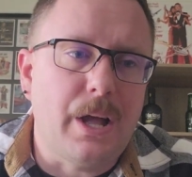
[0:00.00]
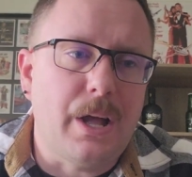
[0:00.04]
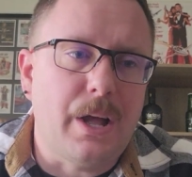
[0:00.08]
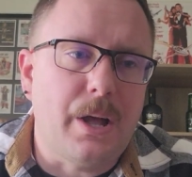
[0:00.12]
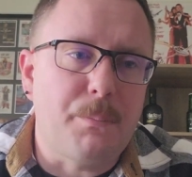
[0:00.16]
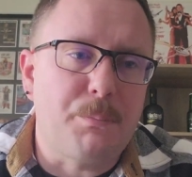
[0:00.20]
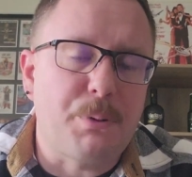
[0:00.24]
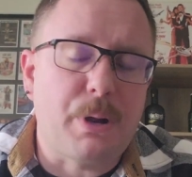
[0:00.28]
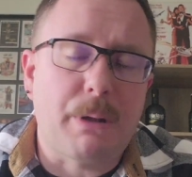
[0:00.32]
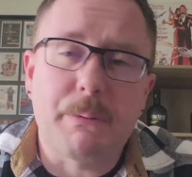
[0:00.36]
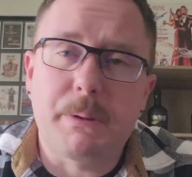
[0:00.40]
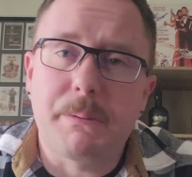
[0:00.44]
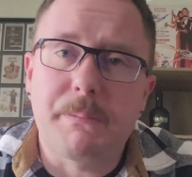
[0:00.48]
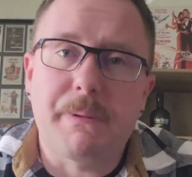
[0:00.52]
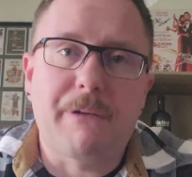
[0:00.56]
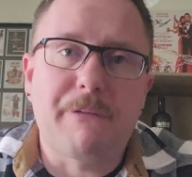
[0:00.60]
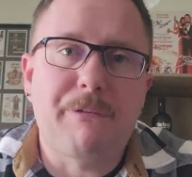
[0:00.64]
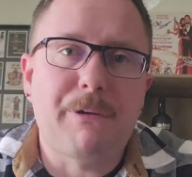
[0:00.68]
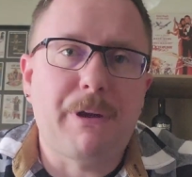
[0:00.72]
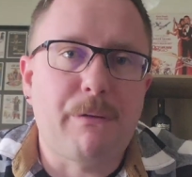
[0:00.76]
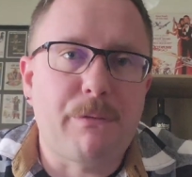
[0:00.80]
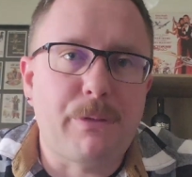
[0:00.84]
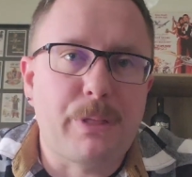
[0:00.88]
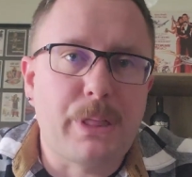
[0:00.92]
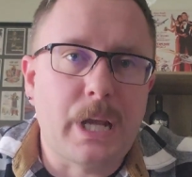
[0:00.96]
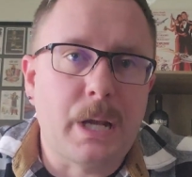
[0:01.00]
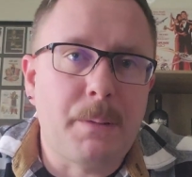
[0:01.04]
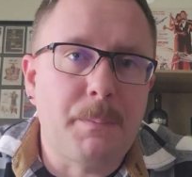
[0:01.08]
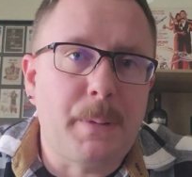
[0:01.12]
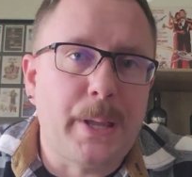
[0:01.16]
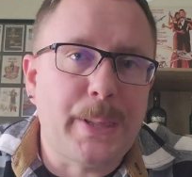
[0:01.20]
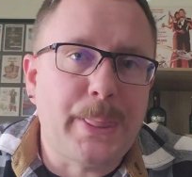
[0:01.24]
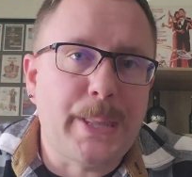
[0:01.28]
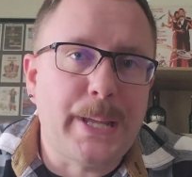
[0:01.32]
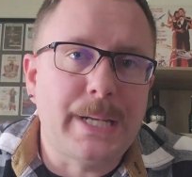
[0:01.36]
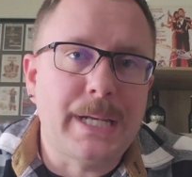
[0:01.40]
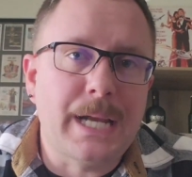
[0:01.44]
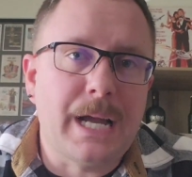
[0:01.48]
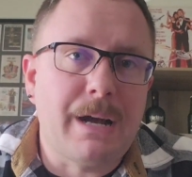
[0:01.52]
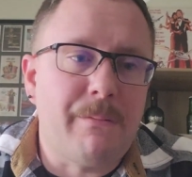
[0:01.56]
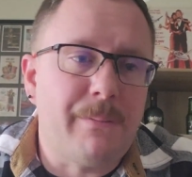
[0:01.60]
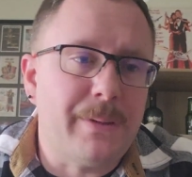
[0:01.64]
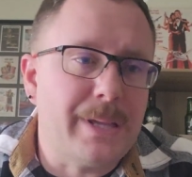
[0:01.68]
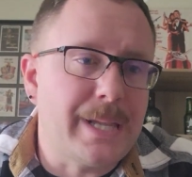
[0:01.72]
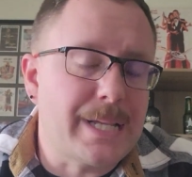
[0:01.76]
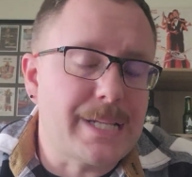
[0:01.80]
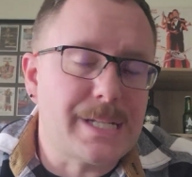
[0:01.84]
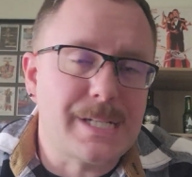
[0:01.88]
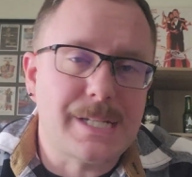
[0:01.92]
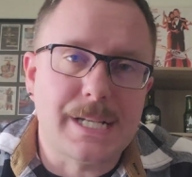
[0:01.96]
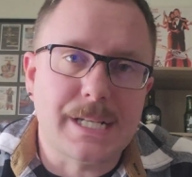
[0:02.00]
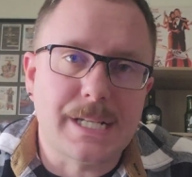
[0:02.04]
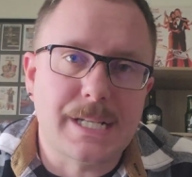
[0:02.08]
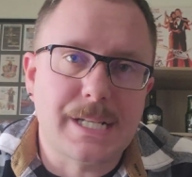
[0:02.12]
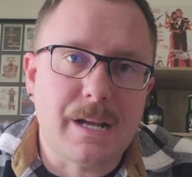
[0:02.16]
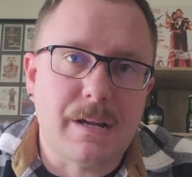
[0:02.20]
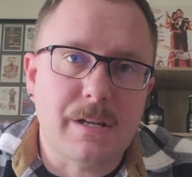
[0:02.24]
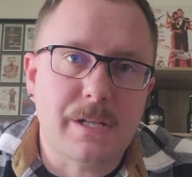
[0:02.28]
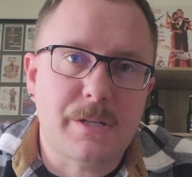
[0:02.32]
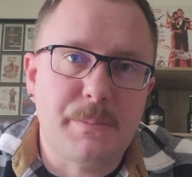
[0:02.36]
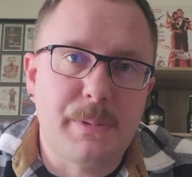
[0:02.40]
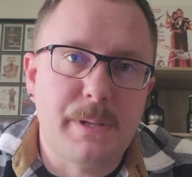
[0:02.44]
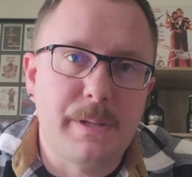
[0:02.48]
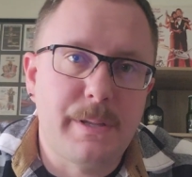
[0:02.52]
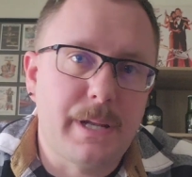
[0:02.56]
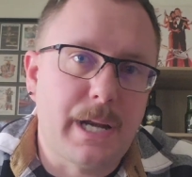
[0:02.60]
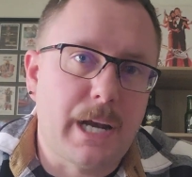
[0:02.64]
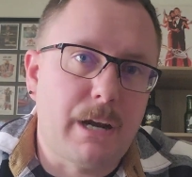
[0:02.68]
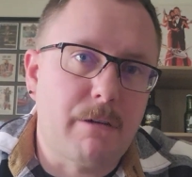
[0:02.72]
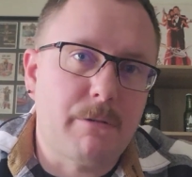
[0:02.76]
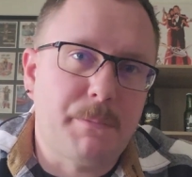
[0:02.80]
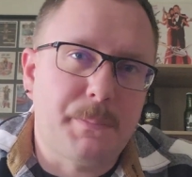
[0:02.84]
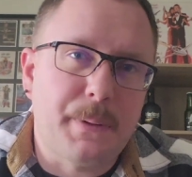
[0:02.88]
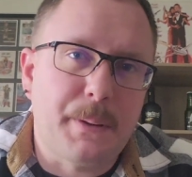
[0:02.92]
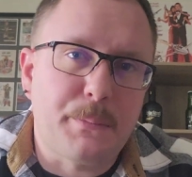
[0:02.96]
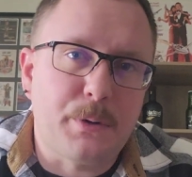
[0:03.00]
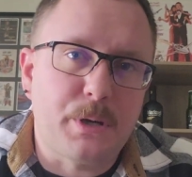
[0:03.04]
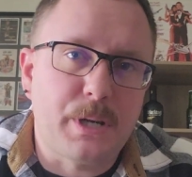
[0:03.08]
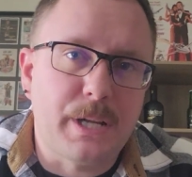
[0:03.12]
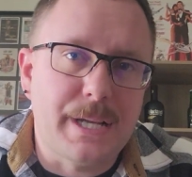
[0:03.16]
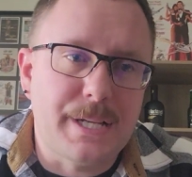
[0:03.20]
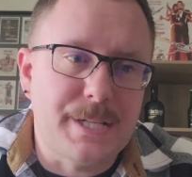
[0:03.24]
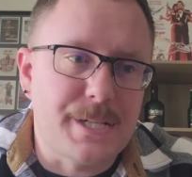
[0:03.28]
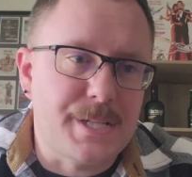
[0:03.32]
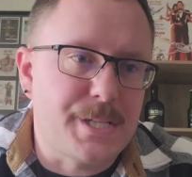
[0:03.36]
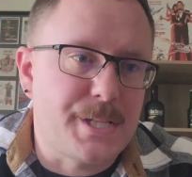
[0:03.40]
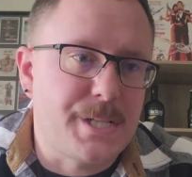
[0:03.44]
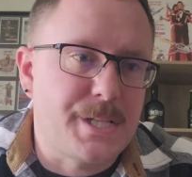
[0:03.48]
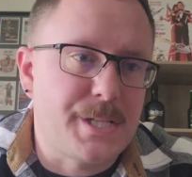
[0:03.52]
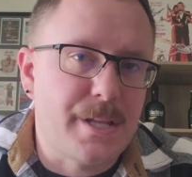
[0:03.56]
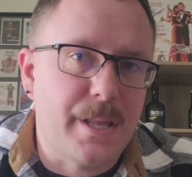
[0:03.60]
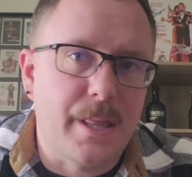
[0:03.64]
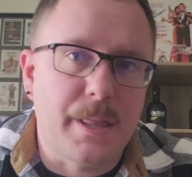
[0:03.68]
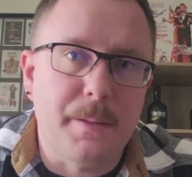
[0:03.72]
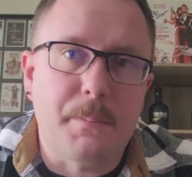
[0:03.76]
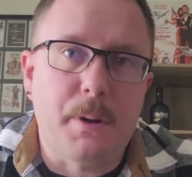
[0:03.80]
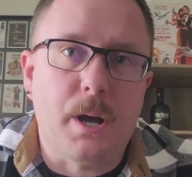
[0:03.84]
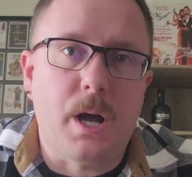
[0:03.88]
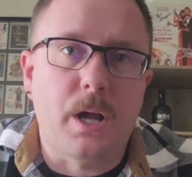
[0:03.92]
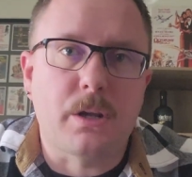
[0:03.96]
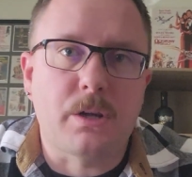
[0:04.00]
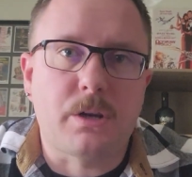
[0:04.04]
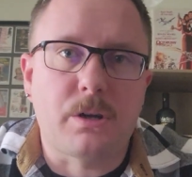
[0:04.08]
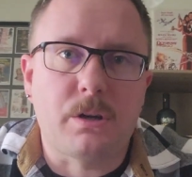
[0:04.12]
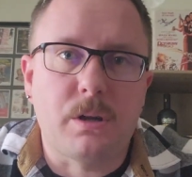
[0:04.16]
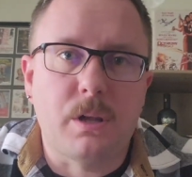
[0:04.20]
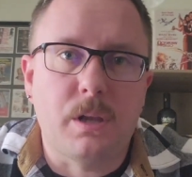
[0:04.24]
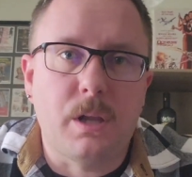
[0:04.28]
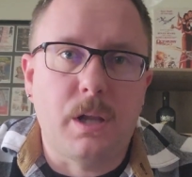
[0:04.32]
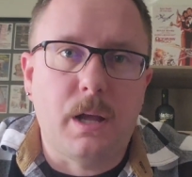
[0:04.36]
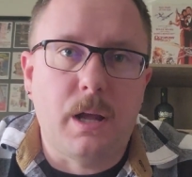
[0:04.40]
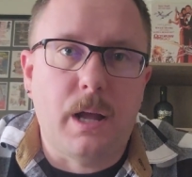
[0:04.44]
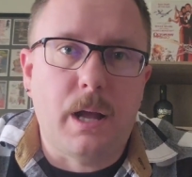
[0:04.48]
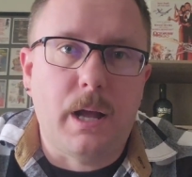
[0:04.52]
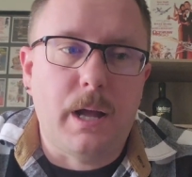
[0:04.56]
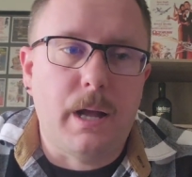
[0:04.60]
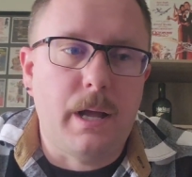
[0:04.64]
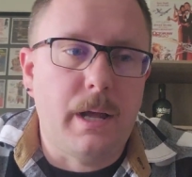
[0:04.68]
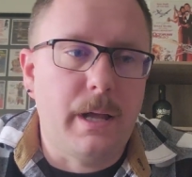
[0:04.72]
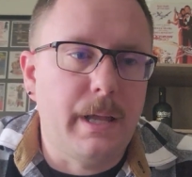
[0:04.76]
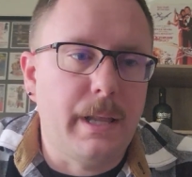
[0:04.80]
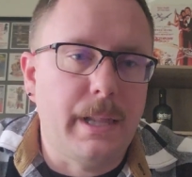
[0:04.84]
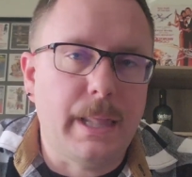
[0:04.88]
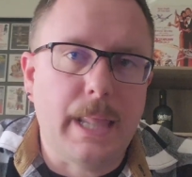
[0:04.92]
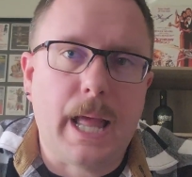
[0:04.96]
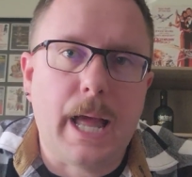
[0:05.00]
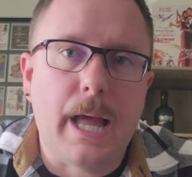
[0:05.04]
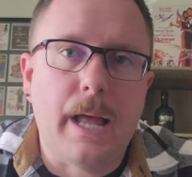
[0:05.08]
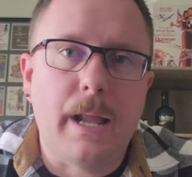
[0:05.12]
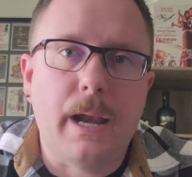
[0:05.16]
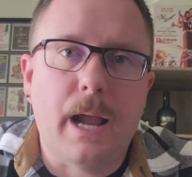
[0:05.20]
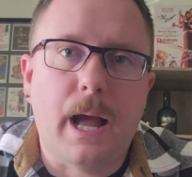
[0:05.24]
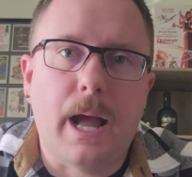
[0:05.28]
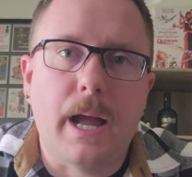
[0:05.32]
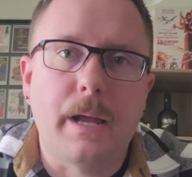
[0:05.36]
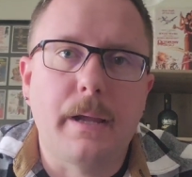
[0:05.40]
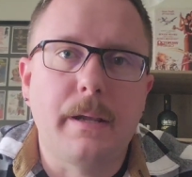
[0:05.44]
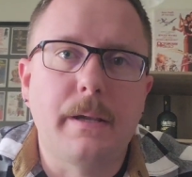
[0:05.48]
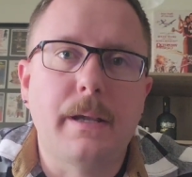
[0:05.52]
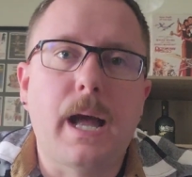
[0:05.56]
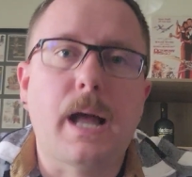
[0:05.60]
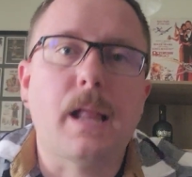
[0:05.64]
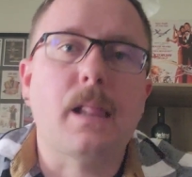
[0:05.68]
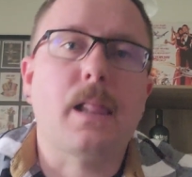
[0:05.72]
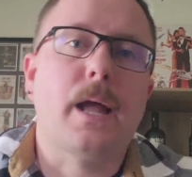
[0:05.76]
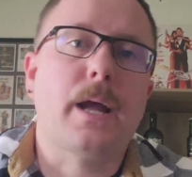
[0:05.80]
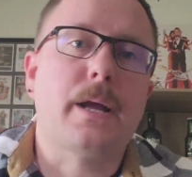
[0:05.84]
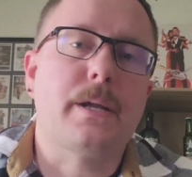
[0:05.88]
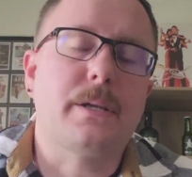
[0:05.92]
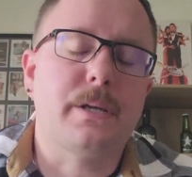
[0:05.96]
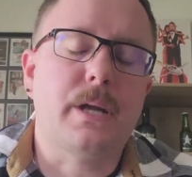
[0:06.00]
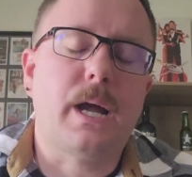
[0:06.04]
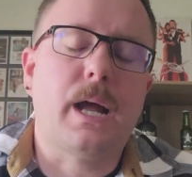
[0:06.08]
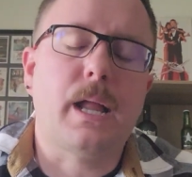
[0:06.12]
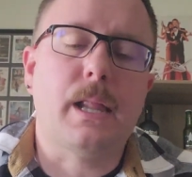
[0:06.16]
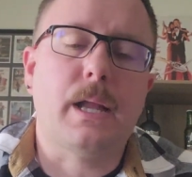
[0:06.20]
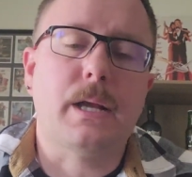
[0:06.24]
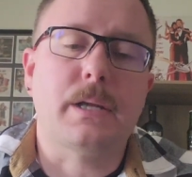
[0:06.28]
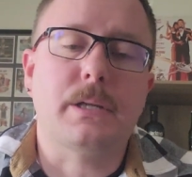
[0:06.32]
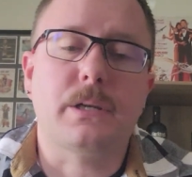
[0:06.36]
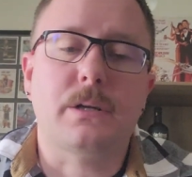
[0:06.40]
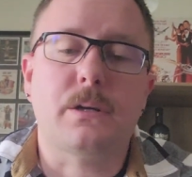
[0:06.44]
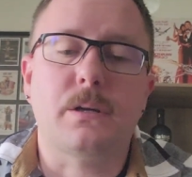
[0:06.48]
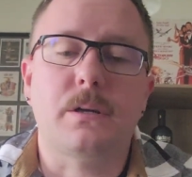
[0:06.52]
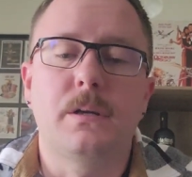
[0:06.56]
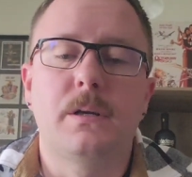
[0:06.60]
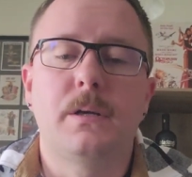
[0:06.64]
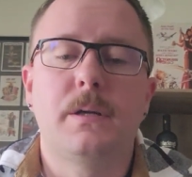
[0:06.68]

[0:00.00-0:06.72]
Probably my favorite thing about that novel that sticks out to me that I remember is the Bond girl in that. I liked her.